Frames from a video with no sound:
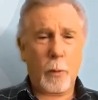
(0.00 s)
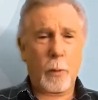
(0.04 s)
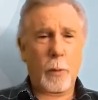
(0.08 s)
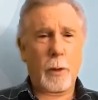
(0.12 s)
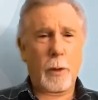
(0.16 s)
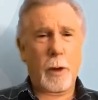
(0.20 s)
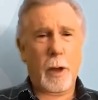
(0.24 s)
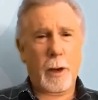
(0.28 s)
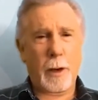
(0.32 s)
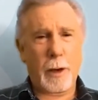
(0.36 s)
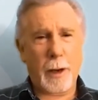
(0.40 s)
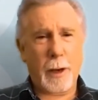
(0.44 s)
We
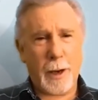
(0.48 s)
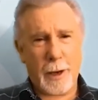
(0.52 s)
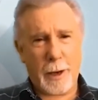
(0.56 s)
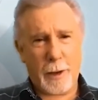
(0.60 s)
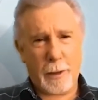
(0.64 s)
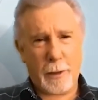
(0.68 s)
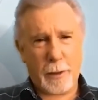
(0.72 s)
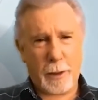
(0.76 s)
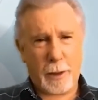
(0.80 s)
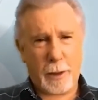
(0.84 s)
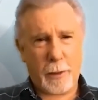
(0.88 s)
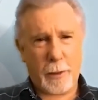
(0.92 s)
don't
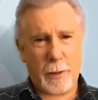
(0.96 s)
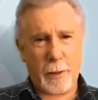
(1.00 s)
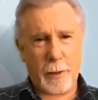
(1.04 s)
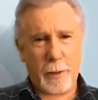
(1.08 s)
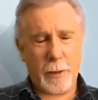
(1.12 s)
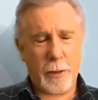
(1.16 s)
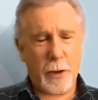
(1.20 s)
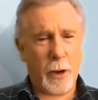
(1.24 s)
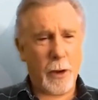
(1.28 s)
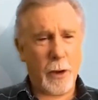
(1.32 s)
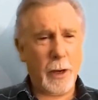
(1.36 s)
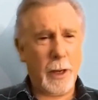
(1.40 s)
eat
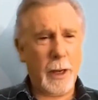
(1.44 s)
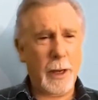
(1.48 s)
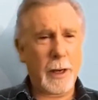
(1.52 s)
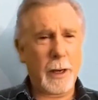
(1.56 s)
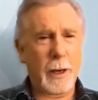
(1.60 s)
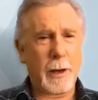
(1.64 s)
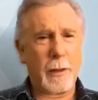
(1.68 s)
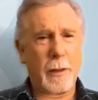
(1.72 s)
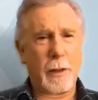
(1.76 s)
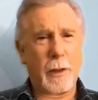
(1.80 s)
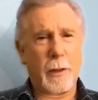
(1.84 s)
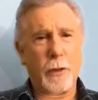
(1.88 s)

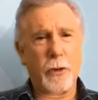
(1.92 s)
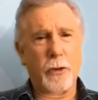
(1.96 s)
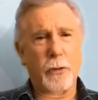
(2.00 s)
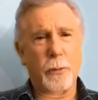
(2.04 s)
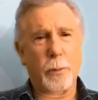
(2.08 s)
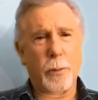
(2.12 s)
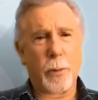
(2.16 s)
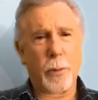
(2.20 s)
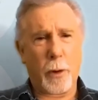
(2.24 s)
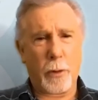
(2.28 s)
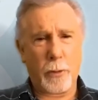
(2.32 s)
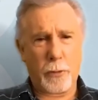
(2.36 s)
anything that's
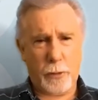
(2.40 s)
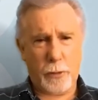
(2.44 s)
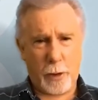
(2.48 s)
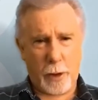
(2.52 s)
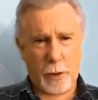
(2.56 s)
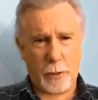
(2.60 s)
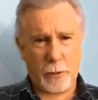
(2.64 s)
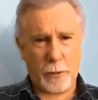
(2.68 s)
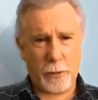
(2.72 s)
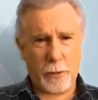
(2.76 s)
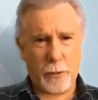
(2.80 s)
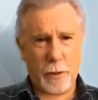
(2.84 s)

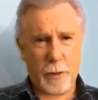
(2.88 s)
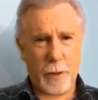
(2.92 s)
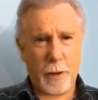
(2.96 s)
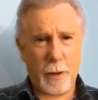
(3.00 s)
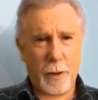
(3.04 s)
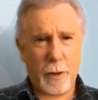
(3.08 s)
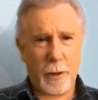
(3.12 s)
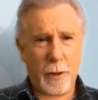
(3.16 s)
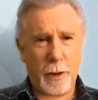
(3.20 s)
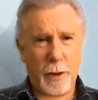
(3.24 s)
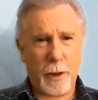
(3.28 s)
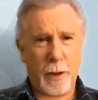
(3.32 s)
processed.
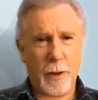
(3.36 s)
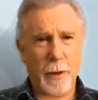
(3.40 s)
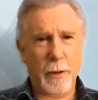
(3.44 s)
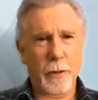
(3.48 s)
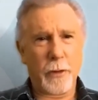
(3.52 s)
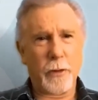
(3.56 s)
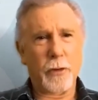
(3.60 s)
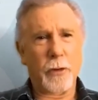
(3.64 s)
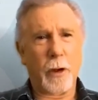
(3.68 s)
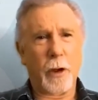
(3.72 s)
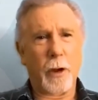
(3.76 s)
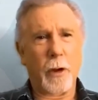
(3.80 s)

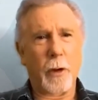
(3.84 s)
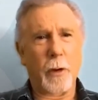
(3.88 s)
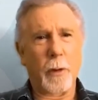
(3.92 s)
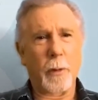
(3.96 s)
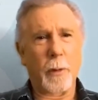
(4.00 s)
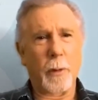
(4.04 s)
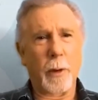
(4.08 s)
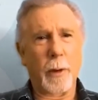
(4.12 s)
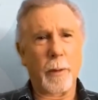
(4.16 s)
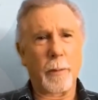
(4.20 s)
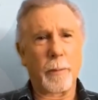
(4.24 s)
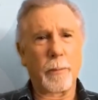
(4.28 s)

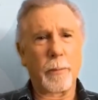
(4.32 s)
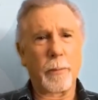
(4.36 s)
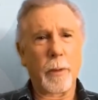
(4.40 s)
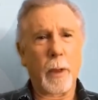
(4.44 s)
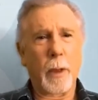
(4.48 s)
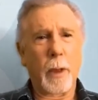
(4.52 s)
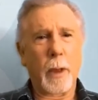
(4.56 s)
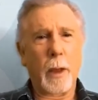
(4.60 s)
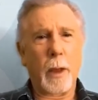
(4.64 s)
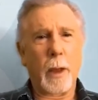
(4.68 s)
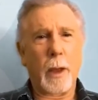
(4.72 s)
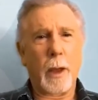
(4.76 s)
So
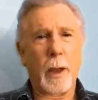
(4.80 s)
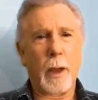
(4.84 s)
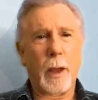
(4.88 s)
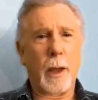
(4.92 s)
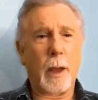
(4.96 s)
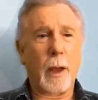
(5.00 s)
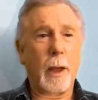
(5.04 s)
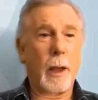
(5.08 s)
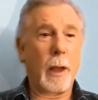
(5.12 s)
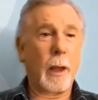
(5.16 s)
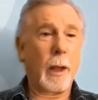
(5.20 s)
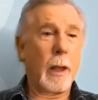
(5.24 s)

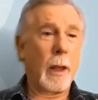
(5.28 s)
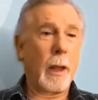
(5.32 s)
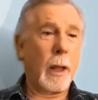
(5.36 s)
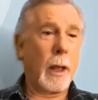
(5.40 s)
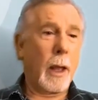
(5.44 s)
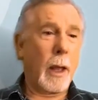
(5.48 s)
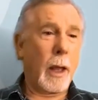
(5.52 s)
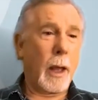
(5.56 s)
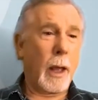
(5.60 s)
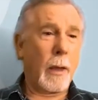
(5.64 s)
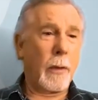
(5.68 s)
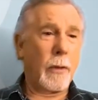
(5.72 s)

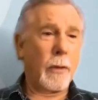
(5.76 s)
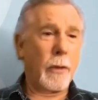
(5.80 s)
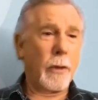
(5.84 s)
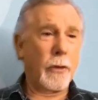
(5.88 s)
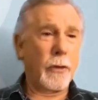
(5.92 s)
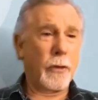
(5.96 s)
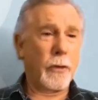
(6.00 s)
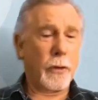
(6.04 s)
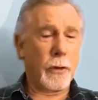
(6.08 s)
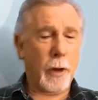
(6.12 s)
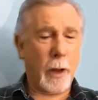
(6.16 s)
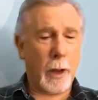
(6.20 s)
at
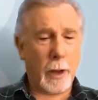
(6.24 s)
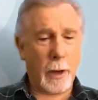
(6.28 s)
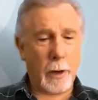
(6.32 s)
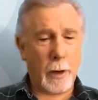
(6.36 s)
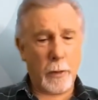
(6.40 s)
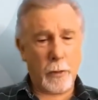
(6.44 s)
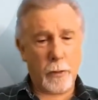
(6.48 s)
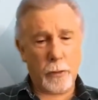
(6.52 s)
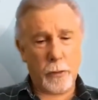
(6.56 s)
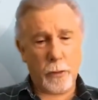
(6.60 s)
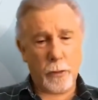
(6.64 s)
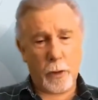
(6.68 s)
this
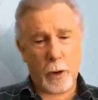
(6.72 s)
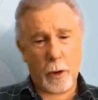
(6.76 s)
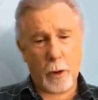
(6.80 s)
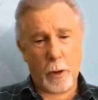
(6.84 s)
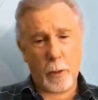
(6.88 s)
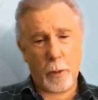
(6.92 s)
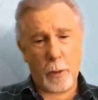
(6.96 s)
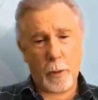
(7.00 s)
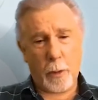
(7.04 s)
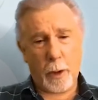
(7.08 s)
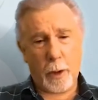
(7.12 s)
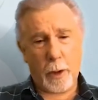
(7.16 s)
stage,
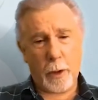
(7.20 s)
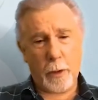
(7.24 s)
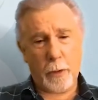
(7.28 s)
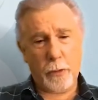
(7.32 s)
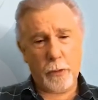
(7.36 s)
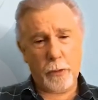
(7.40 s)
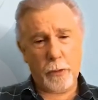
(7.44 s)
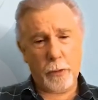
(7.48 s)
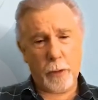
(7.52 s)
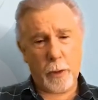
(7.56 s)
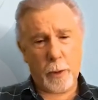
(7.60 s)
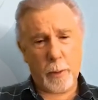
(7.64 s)

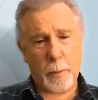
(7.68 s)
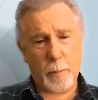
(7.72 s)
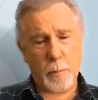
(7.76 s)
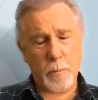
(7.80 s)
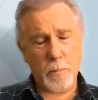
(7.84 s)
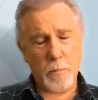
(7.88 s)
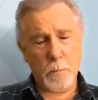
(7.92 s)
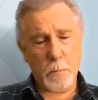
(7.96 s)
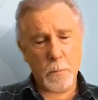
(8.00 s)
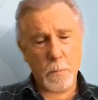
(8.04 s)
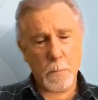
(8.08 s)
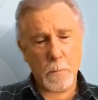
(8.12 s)
it's
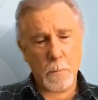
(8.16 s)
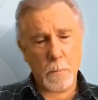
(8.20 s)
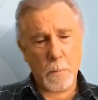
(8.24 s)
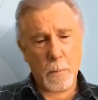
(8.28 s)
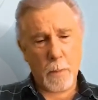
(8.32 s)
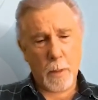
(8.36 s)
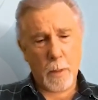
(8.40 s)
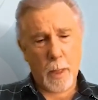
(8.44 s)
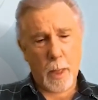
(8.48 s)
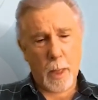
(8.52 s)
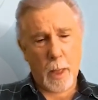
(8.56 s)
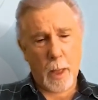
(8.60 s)

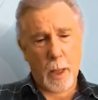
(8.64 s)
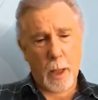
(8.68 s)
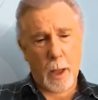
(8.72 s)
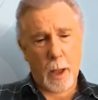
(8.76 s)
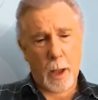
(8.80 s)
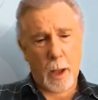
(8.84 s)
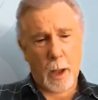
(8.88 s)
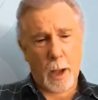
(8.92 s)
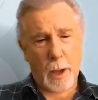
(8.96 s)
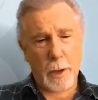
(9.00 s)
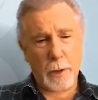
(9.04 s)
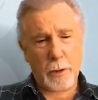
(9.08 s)

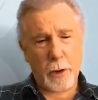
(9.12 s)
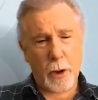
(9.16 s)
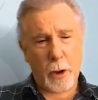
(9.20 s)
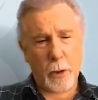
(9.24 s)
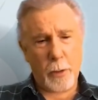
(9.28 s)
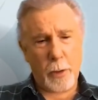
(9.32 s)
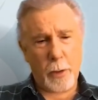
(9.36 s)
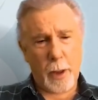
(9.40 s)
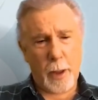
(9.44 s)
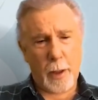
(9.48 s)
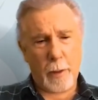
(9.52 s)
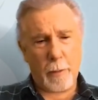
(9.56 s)
I
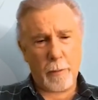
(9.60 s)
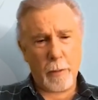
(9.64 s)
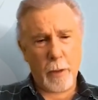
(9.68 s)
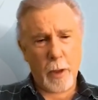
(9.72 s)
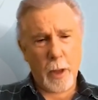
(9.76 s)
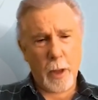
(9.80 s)
don't have